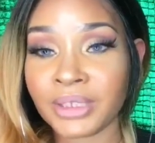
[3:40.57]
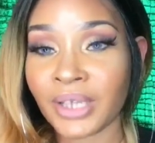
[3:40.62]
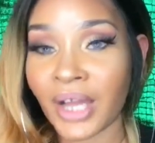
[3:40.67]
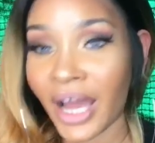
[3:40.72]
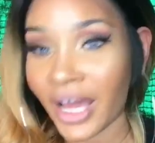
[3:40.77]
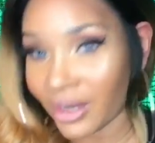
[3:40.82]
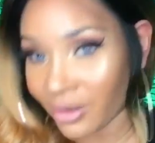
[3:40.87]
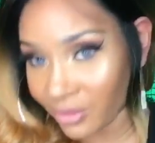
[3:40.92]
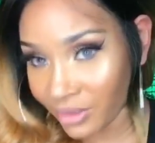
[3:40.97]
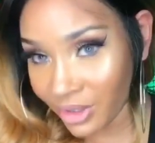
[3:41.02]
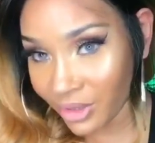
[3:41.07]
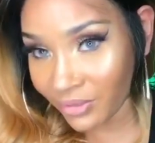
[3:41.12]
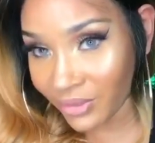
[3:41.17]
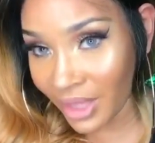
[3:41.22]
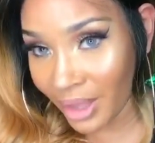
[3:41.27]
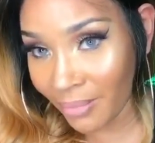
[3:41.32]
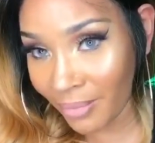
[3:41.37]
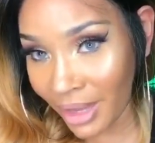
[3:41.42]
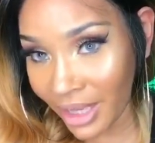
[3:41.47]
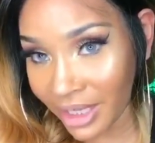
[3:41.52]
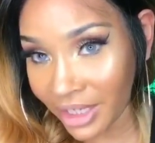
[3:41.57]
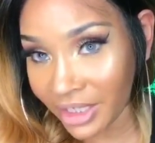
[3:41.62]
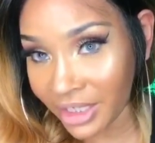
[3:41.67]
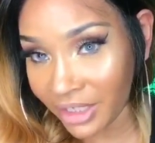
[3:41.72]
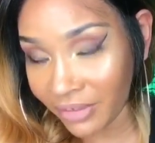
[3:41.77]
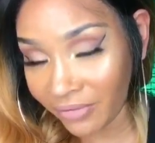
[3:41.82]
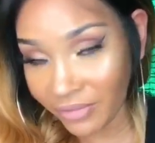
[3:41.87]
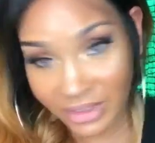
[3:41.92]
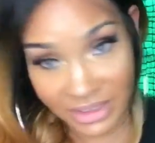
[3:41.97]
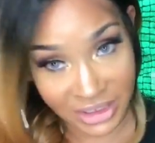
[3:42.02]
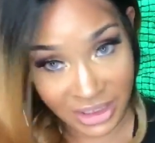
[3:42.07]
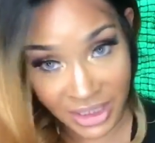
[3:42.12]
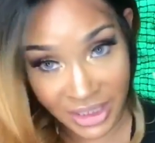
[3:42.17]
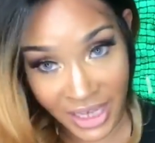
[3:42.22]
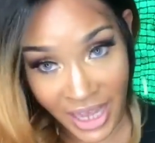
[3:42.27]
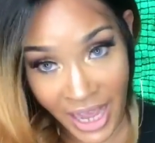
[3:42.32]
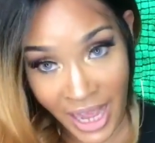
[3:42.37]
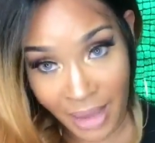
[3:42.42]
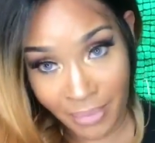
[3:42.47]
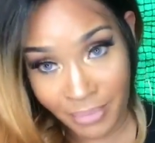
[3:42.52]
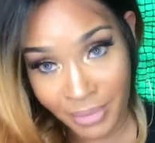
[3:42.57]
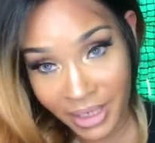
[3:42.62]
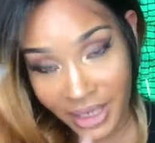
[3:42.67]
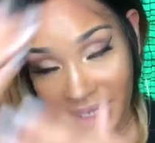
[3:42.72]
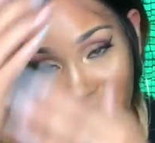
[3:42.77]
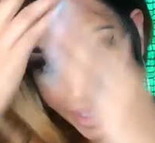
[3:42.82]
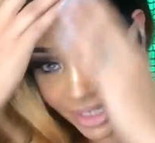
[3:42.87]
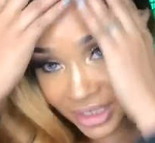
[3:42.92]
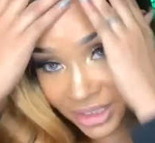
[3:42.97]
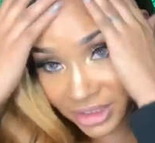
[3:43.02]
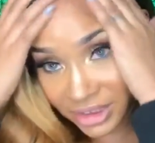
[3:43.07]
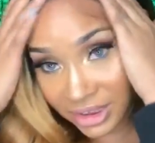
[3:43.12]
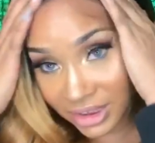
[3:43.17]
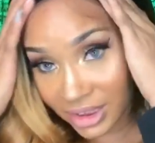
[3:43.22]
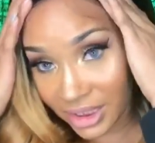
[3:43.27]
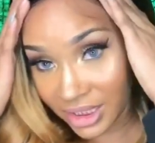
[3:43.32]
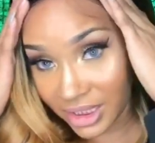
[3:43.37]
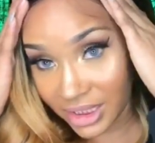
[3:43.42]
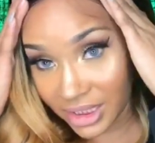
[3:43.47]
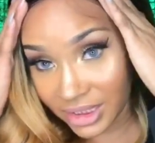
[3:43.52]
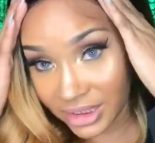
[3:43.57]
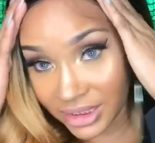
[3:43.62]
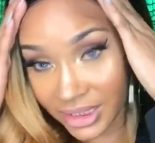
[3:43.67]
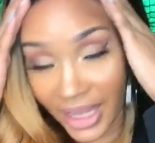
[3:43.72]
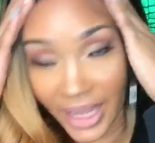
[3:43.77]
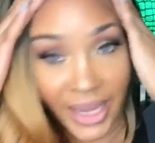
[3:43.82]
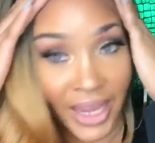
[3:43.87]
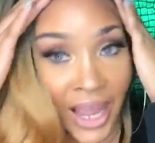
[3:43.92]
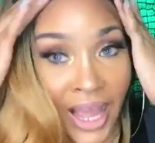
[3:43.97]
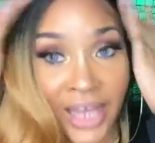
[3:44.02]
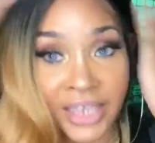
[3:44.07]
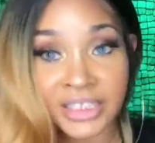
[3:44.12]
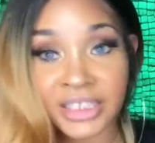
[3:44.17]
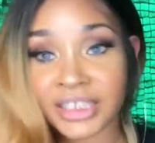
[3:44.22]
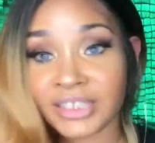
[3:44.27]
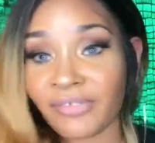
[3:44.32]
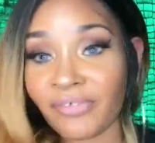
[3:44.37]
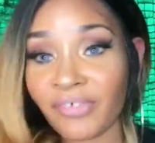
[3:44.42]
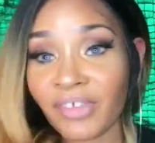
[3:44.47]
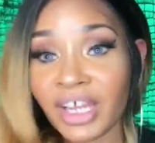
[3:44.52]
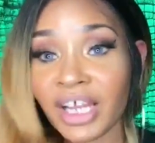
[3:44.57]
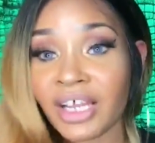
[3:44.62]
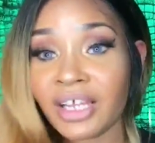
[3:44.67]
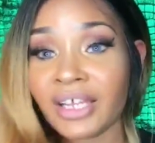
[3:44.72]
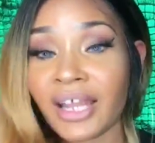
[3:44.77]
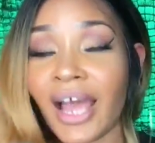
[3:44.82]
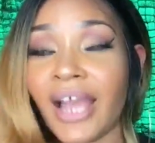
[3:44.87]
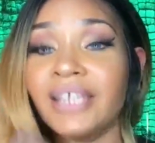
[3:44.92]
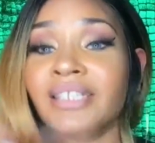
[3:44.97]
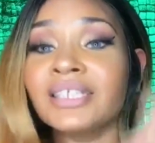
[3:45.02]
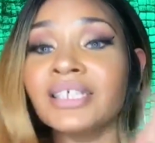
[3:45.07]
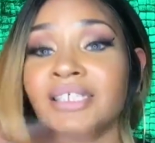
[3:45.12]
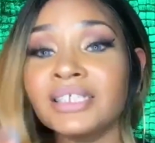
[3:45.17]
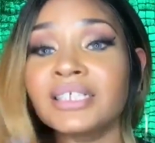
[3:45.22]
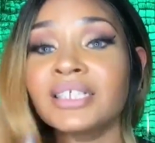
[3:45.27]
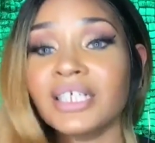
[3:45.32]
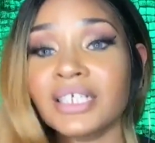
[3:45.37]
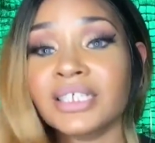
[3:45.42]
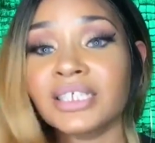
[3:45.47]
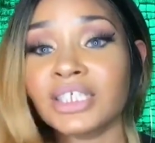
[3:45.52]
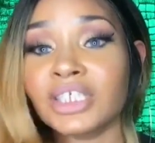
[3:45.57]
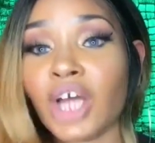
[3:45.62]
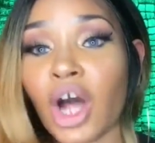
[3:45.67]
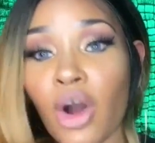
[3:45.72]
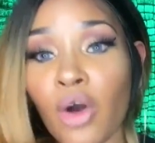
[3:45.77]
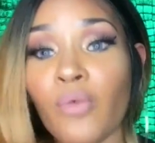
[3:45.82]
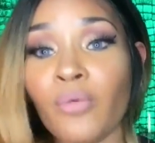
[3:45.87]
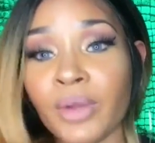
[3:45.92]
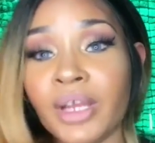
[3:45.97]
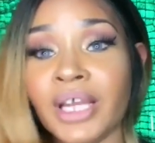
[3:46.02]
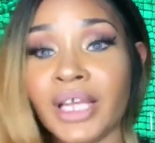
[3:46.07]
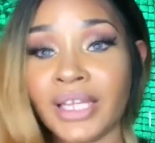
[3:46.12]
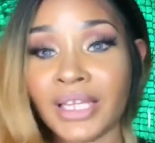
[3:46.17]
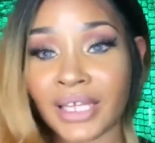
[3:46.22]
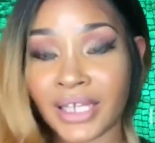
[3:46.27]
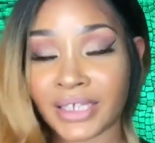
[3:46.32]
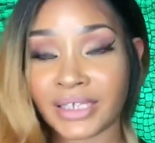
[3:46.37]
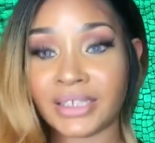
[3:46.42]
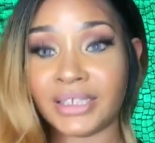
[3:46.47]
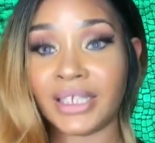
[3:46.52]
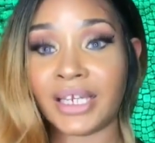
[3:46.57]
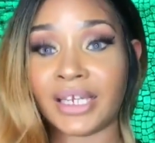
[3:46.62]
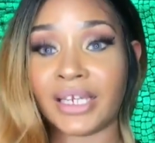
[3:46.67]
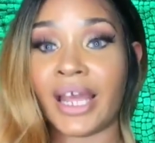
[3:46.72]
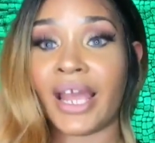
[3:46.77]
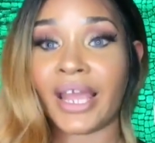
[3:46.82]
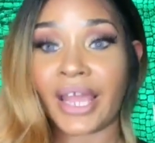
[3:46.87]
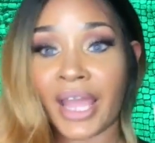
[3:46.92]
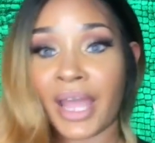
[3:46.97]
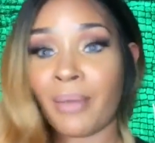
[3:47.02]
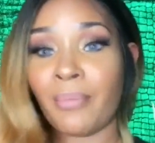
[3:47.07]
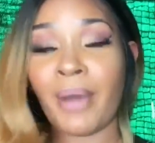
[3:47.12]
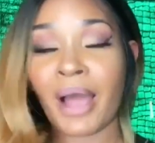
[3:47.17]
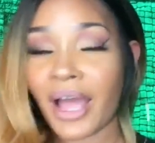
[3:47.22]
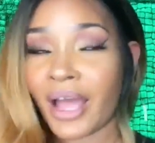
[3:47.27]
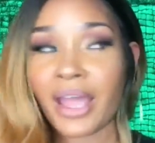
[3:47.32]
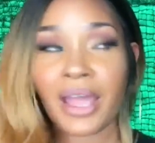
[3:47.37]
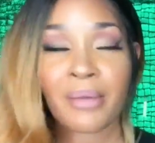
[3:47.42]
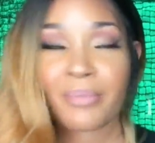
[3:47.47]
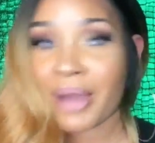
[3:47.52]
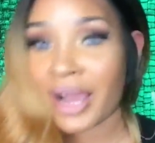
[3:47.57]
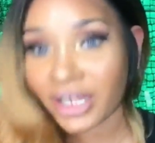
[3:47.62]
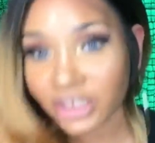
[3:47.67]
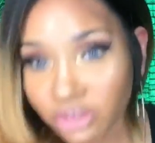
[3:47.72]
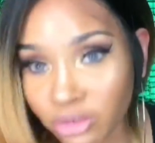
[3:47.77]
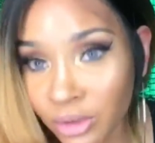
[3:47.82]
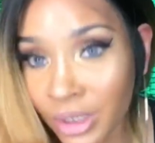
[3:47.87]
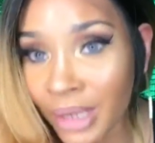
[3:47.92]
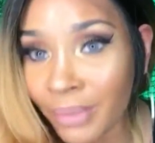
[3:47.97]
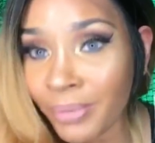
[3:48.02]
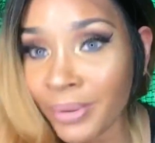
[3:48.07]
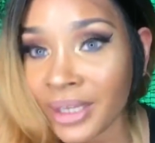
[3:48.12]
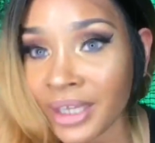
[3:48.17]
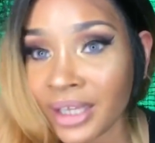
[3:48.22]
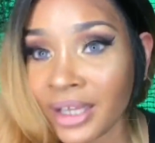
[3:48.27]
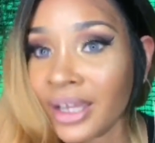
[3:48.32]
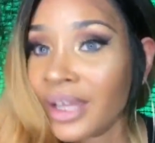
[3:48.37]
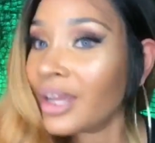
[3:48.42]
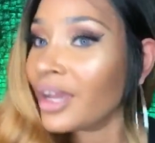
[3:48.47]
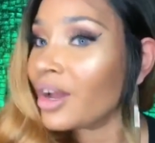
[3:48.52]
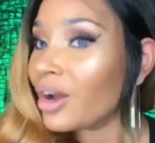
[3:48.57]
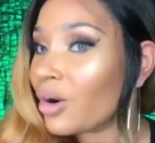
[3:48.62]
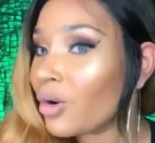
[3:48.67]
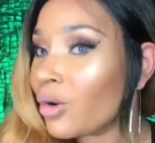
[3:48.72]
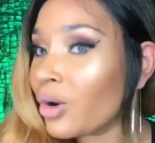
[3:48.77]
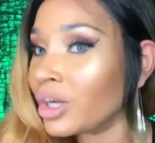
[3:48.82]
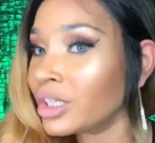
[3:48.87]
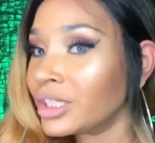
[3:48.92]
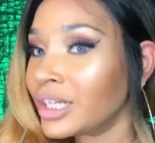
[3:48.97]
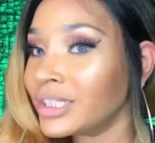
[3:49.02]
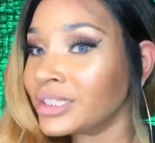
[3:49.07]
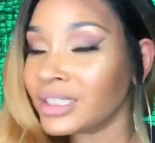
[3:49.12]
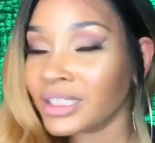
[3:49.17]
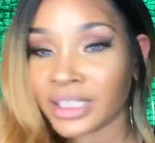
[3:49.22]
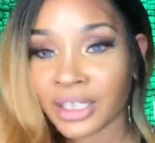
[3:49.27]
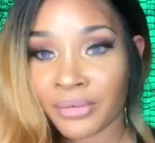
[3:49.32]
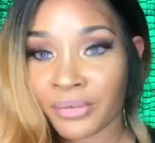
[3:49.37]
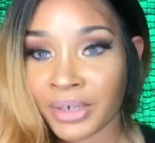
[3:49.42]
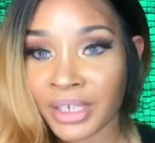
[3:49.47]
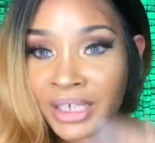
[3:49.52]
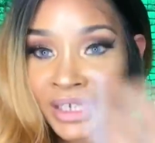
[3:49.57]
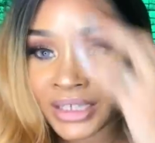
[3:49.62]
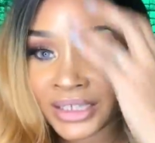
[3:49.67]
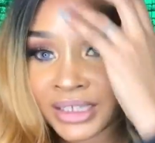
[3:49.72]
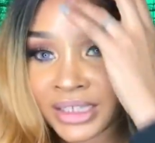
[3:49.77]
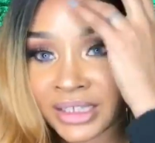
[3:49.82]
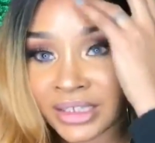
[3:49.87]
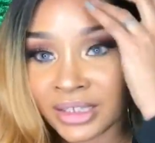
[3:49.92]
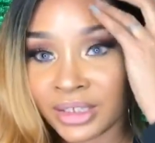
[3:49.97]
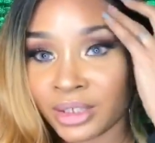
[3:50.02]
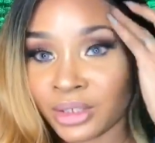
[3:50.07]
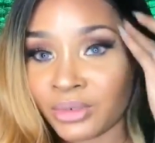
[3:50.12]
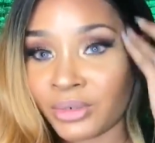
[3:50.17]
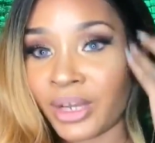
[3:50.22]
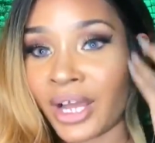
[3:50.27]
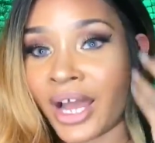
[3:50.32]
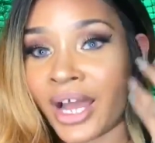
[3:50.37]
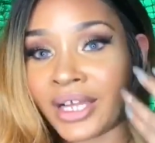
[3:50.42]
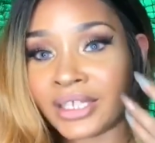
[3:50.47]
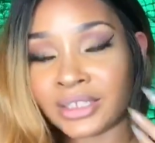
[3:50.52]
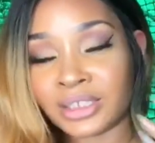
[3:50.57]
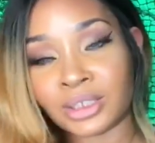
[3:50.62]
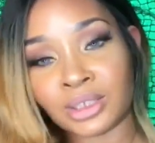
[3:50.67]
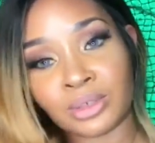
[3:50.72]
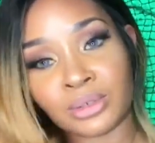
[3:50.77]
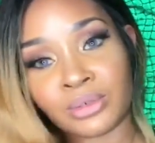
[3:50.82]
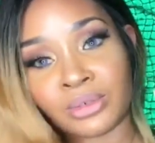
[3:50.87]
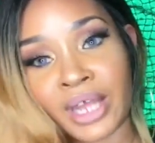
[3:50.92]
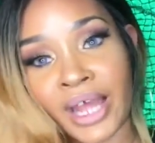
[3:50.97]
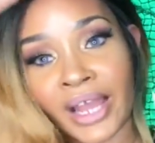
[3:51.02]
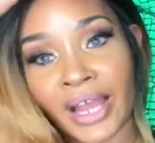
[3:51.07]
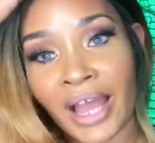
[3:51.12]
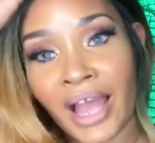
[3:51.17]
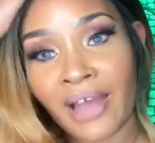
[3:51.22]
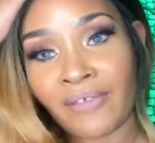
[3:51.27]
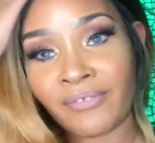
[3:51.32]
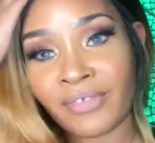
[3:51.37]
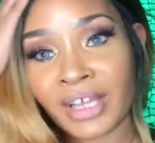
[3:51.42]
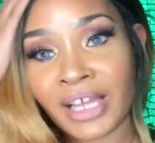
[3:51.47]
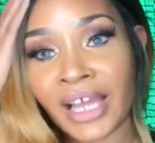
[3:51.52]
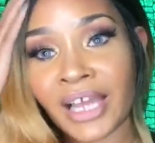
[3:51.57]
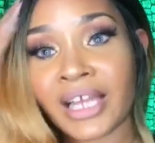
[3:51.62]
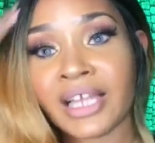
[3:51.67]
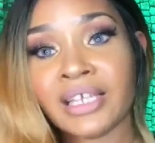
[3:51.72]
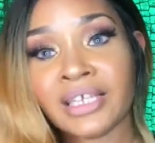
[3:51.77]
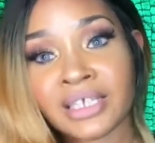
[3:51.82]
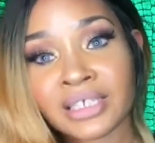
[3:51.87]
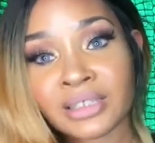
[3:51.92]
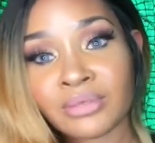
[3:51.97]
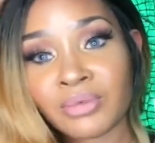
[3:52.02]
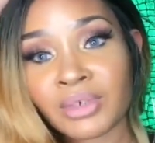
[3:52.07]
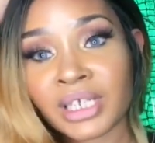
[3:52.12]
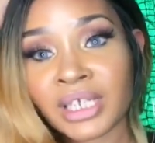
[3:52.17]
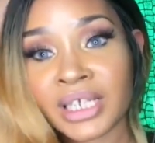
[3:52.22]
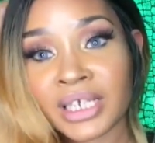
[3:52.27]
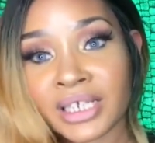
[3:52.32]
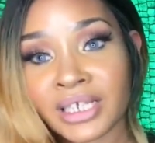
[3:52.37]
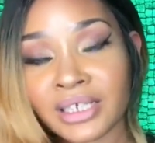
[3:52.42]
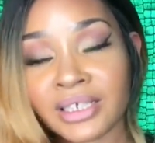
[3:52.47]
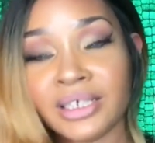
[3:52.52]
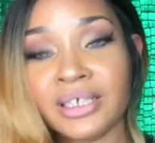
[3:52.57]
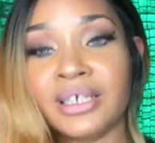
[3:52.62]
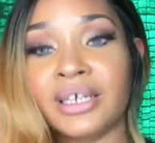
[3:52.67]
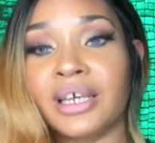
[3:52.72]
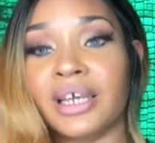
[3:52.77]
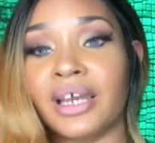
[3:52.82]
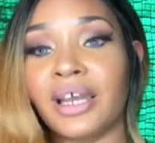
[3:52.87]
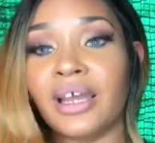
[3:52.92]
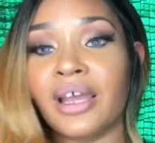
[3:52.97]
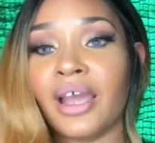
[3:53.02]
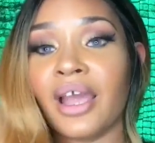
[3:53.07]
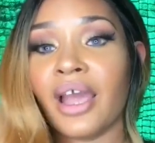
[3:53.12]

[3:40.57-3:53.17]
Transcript: So I don't know if that made a difference or not. But sis, like, I just feel like this looks so realistic. Like, am I tripping? Or does it look realistic to you guys too? Like, I feel like it looks really good.